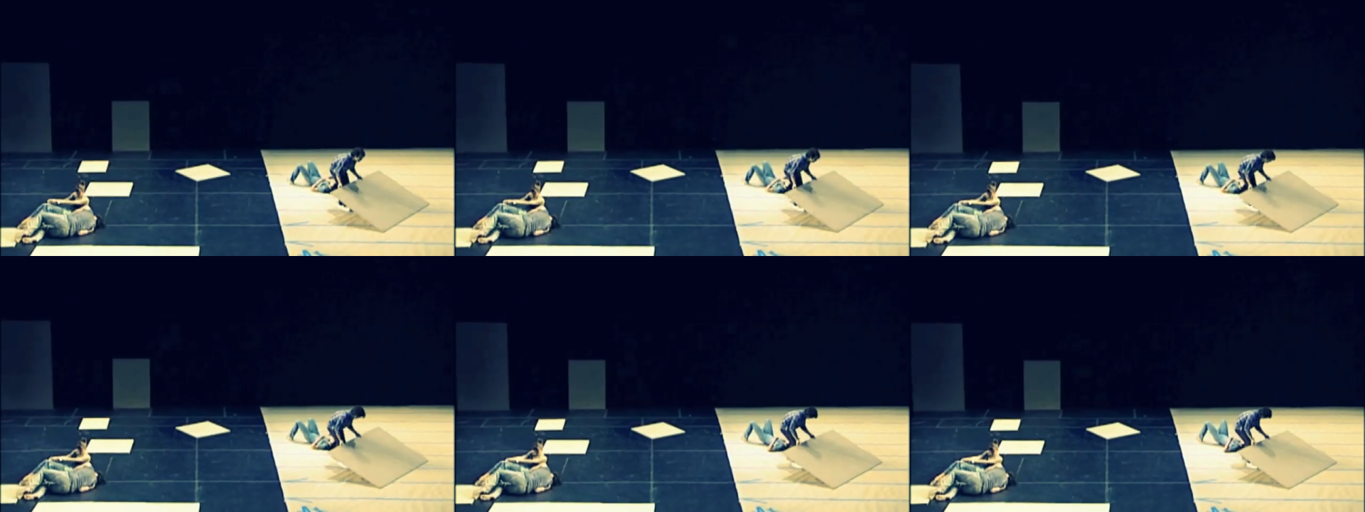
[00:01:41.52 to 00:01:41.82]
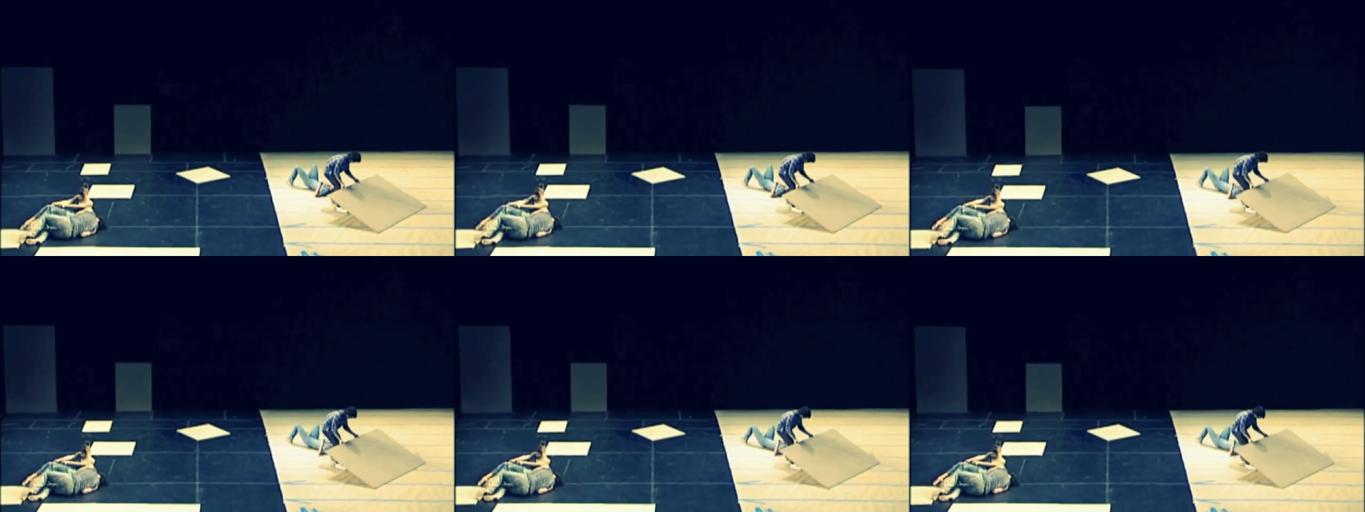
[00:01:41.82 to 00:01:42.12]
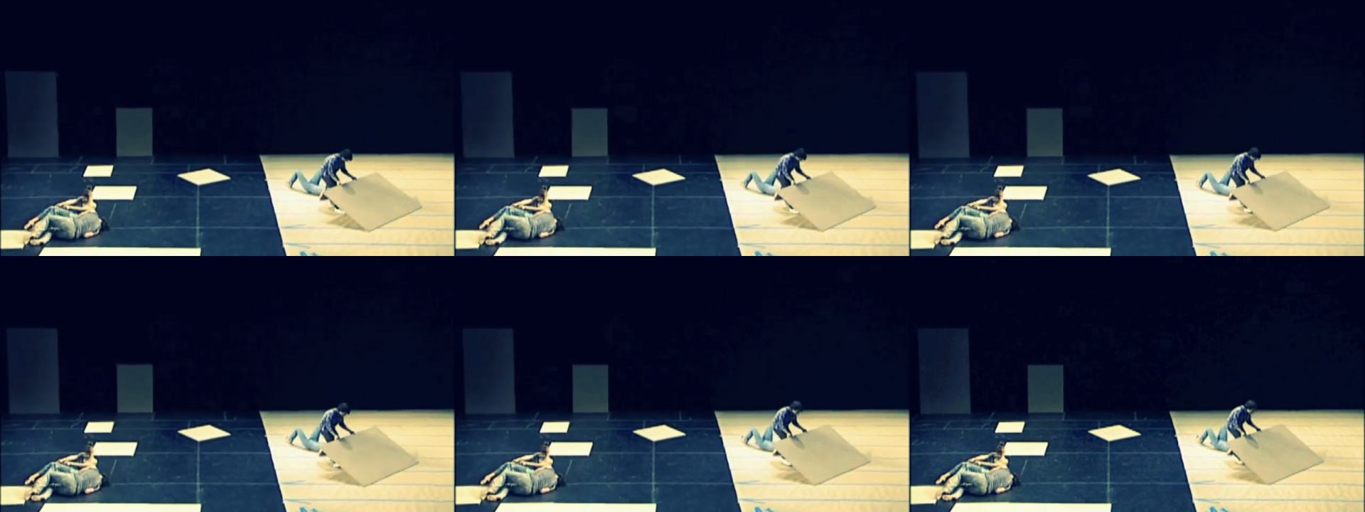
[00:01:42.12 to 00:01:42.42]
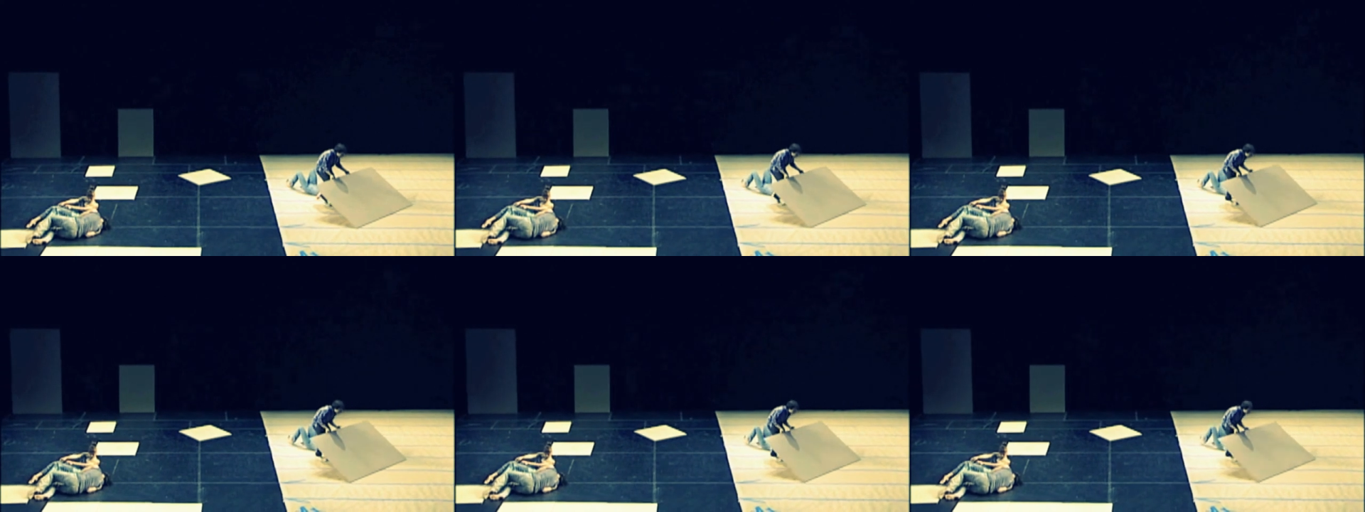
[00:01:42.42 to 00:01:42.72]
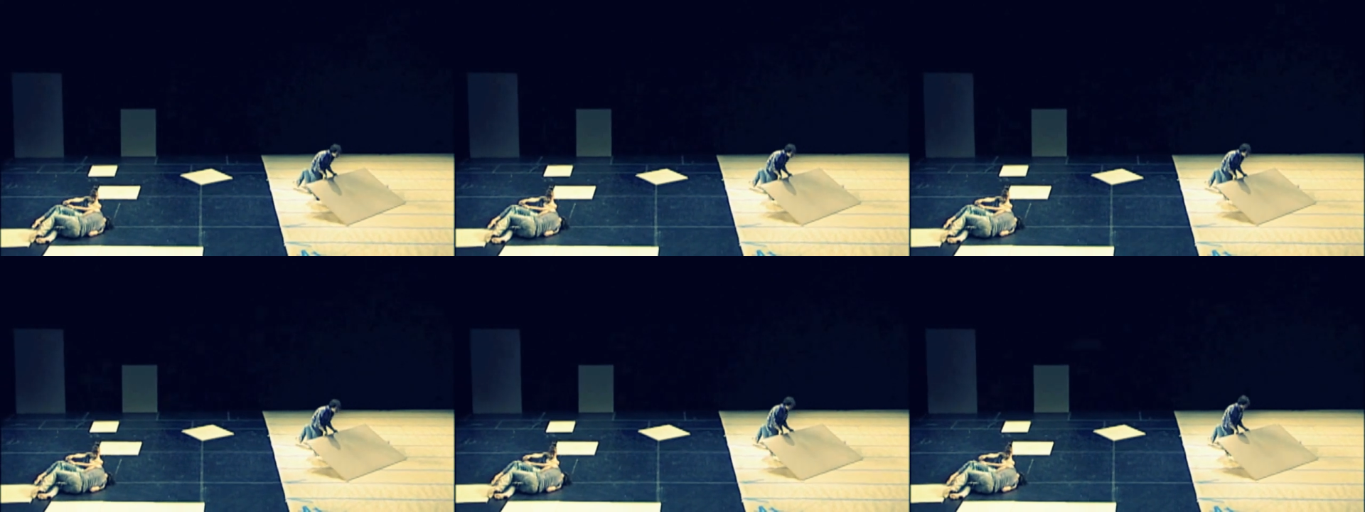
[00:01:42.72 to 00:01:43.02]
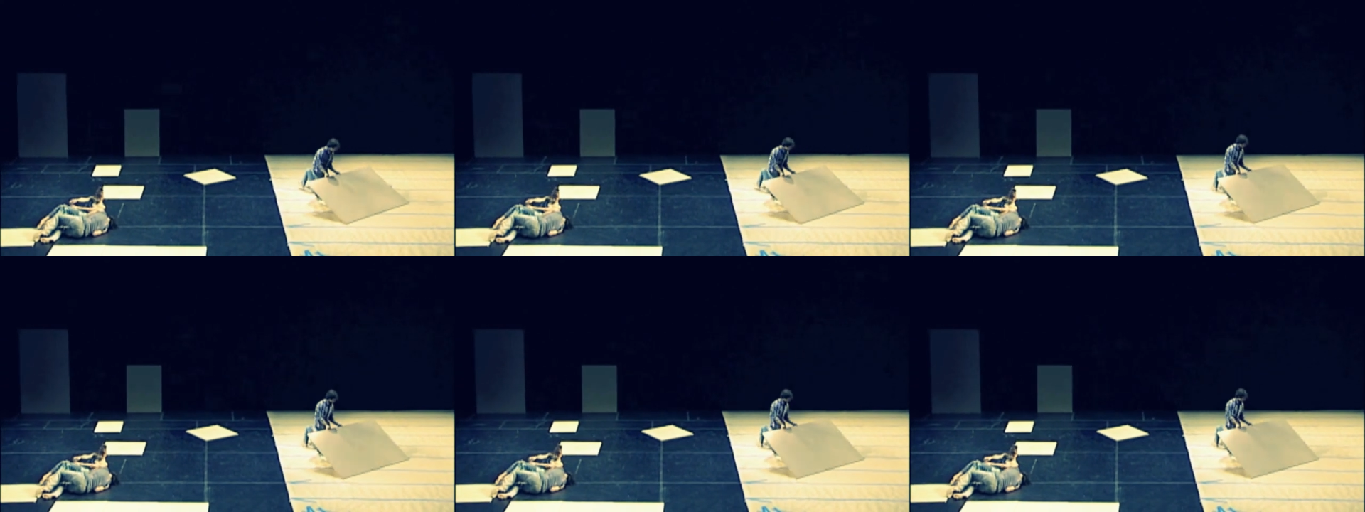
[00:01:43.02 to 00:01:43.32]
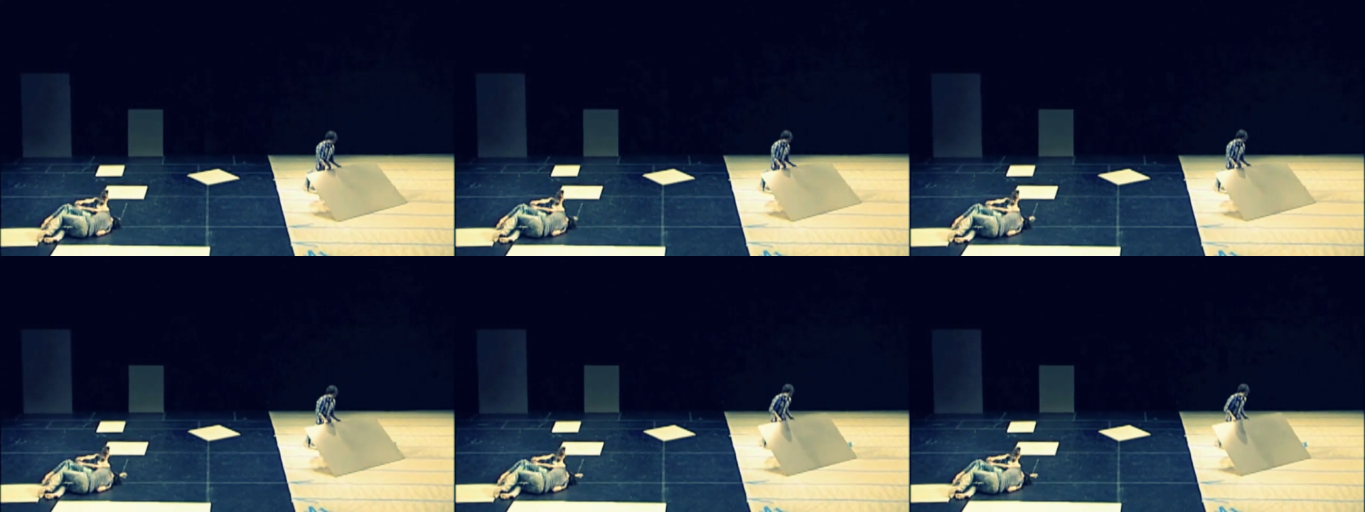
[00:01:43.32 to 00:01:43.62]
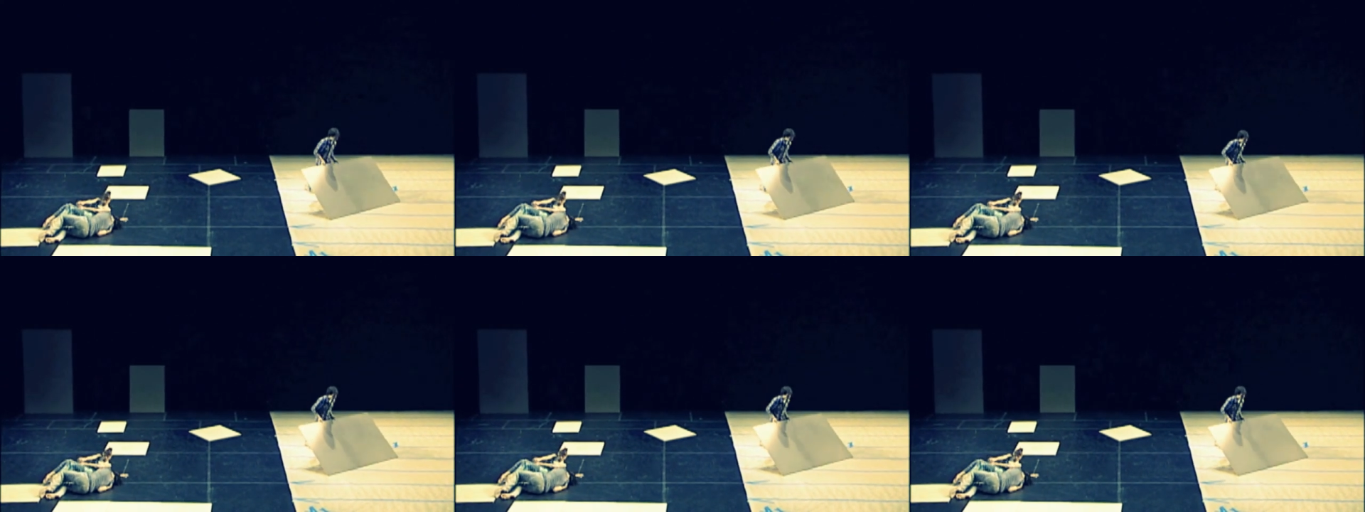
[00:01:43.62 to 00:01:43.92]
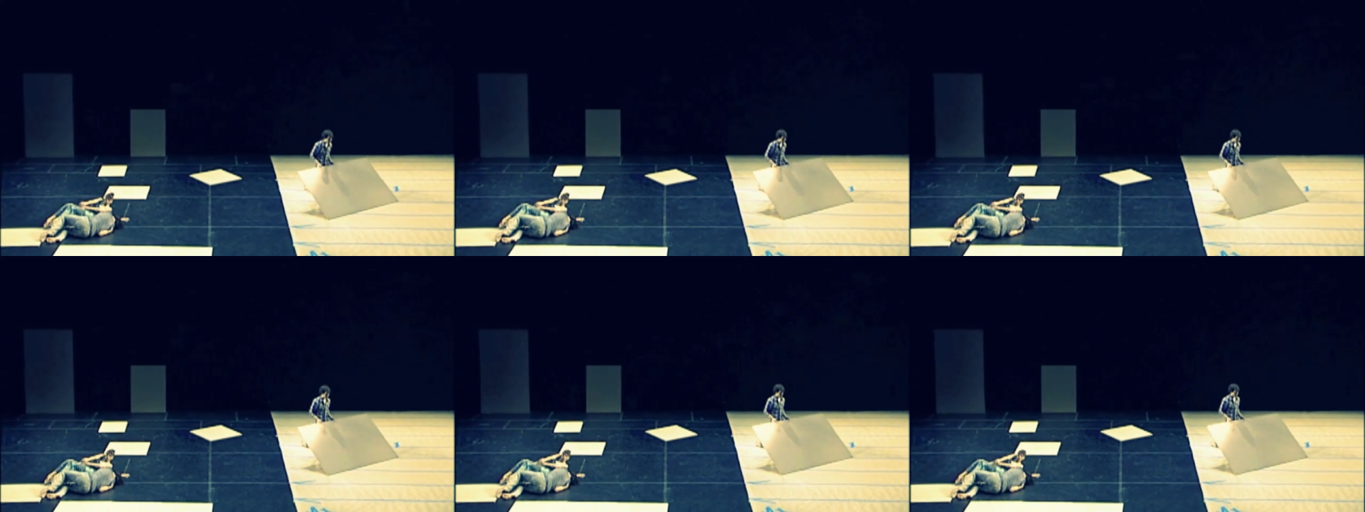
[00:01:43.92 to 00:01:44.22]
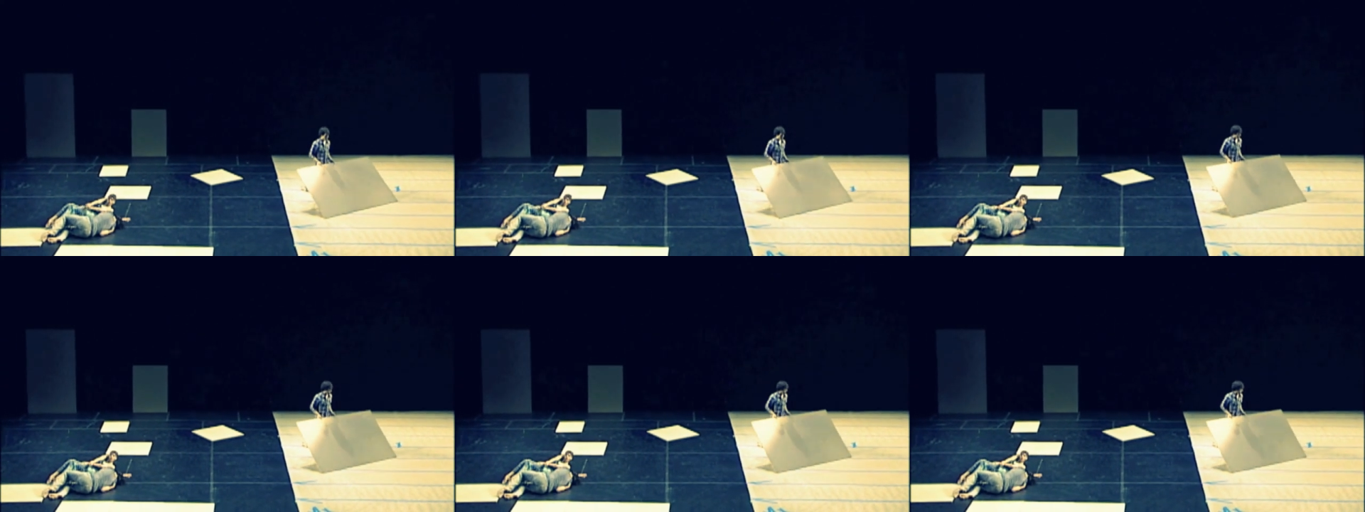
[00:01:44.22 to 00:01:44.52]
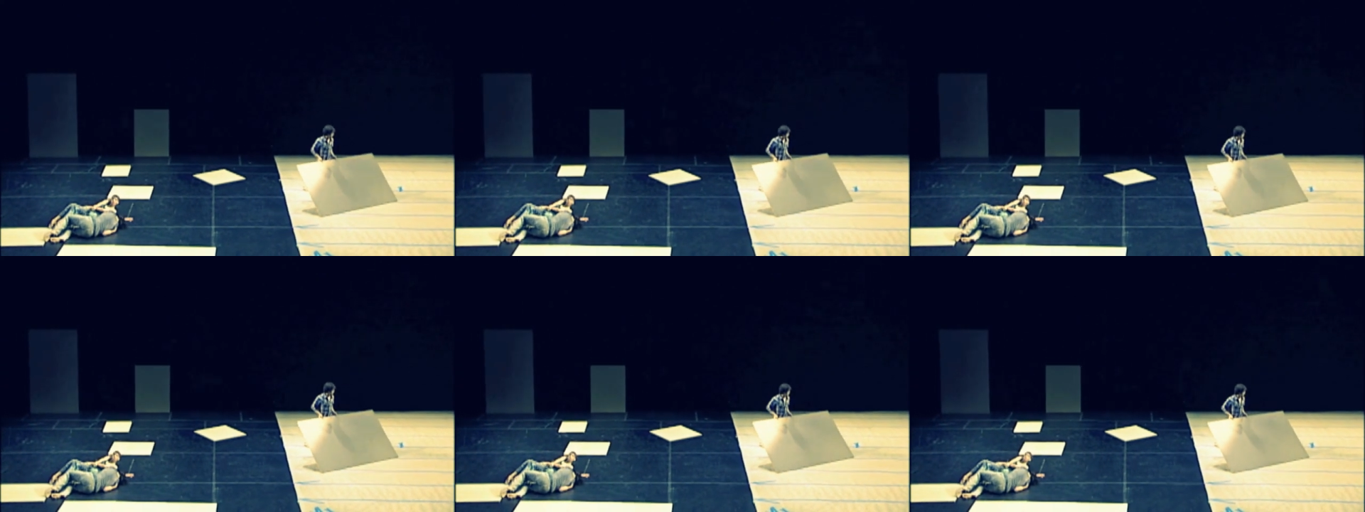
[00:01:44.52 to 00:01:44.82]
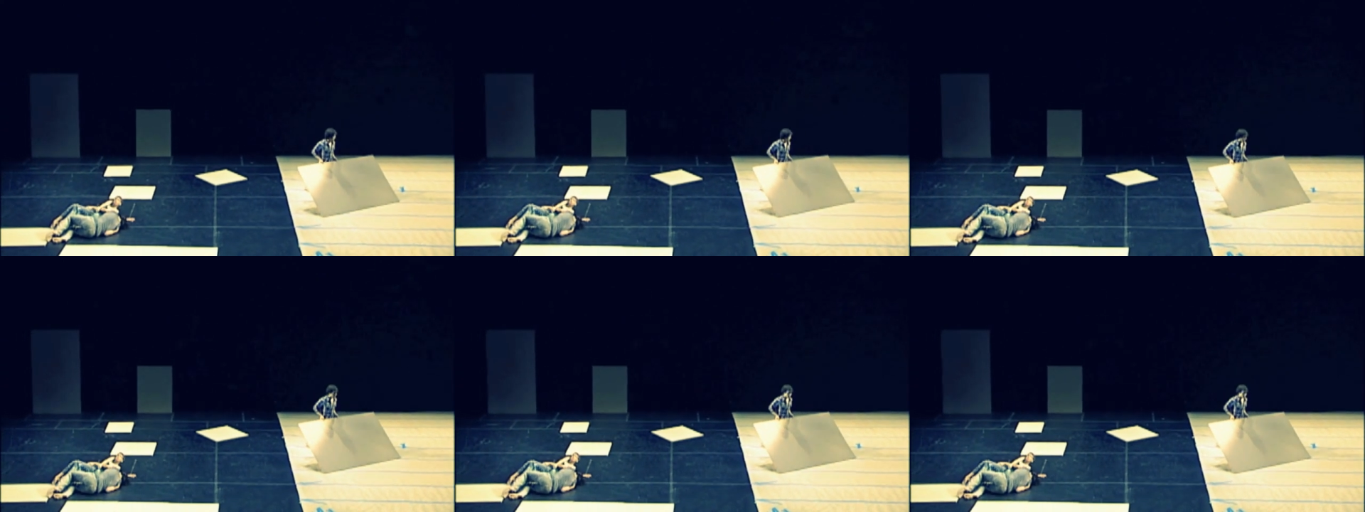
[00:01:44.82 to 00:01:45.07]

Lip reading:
No face is visible, so there are no lips to read.